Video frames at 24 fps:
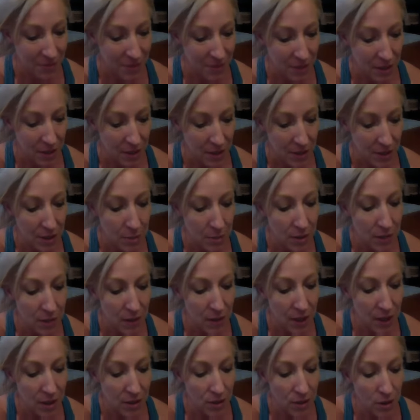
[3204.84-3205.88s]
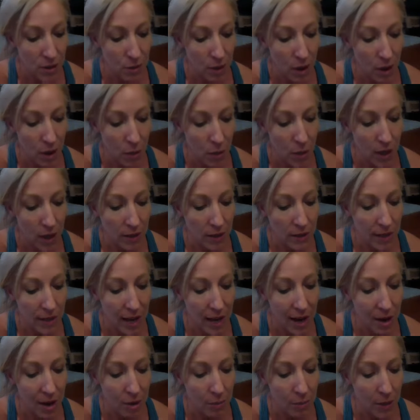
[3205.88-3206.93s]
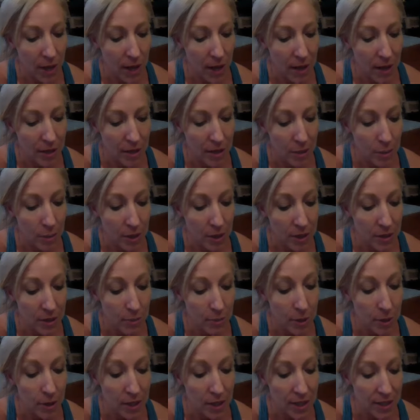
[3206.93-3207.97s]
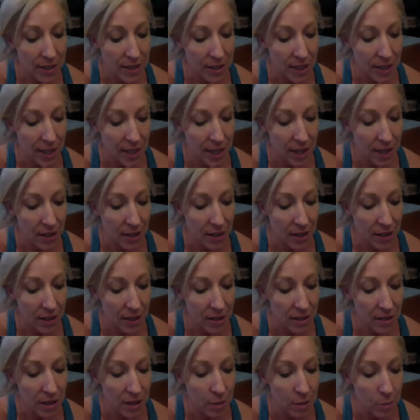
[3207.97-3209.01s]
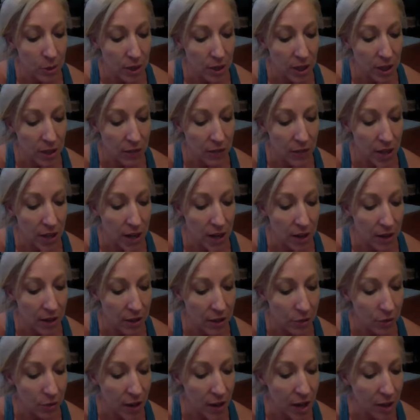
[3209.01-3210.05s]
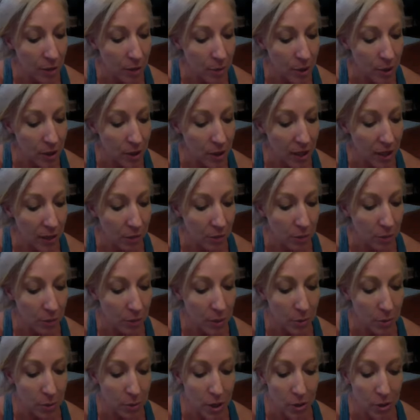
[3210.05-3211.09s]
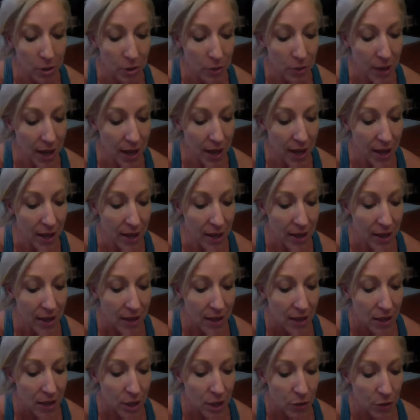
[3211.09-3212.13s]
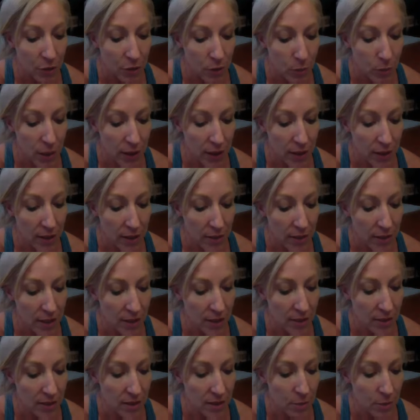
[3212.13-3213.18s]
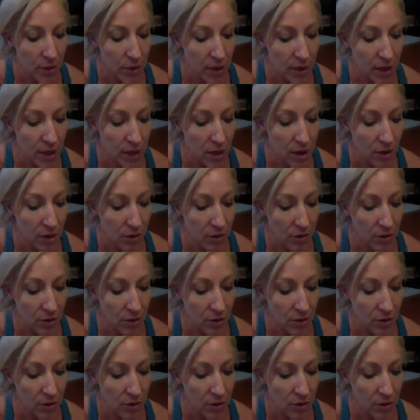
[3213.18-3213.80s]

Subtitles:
Some of us who are well now may end up experiencing it, and some believe they are infallible and will be blown away if or when this hits someone they know.